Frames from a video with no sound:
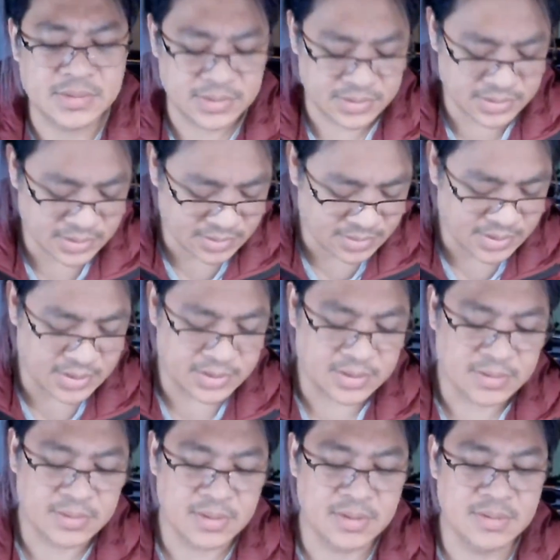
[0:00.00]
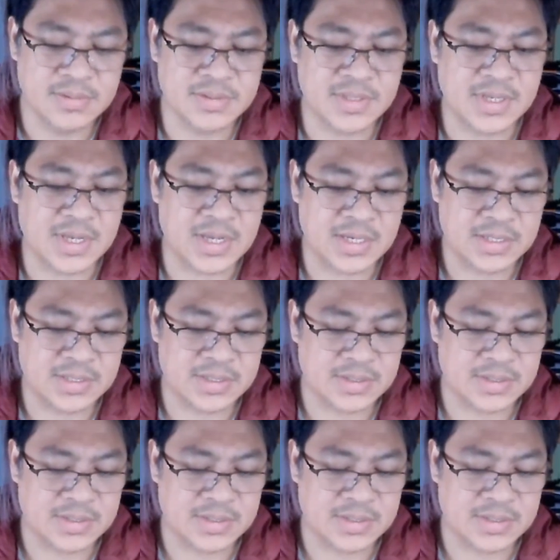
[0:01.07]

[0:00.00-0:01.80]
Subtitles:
So don't lose that.